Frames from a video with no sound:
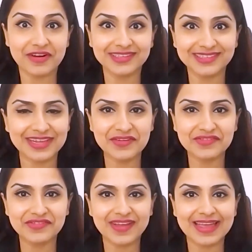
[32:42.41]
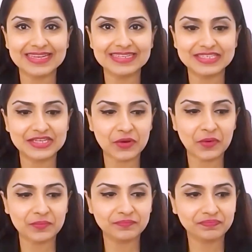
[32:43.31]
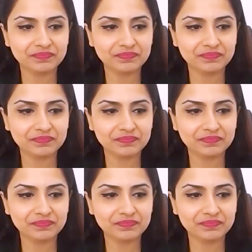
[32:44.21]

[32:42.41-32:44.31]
ourselves and